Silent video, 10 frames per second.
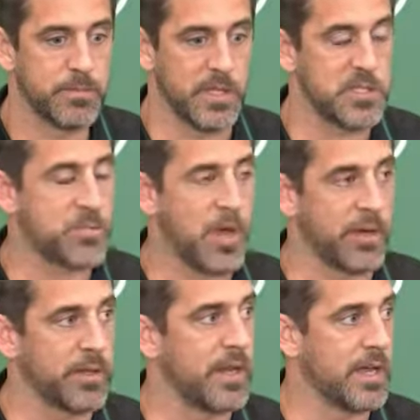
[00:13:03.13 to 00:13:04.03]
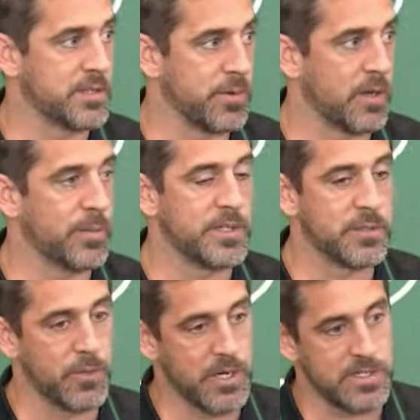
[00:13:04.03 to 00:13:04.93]
inspire the guys around me
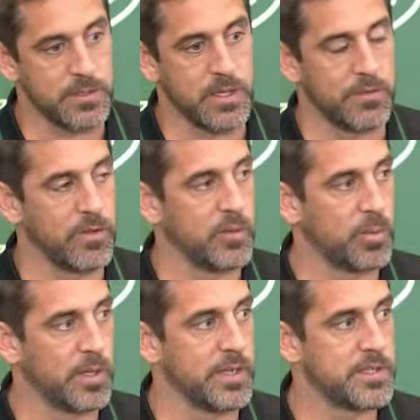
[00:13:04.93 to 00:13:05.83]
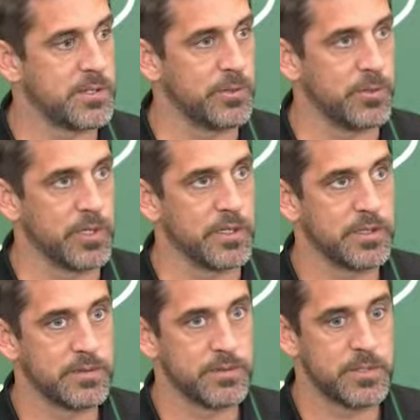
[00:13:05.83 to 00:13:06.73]
to raise their level of play to uh,
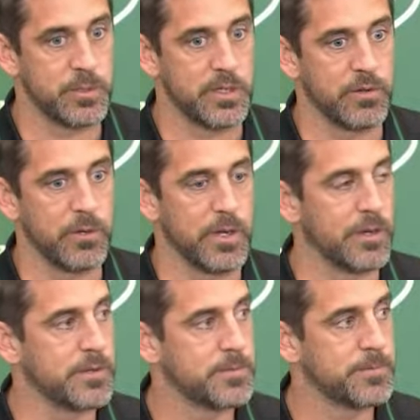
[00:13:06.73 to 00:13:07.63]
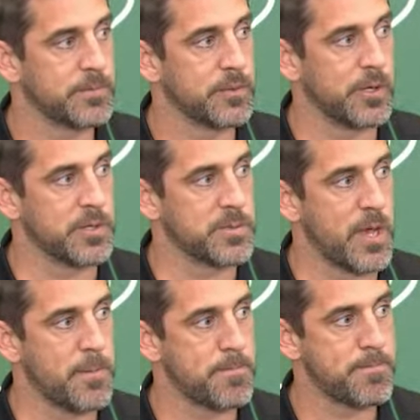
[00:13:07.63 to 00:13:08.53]
to an even greater greater spot.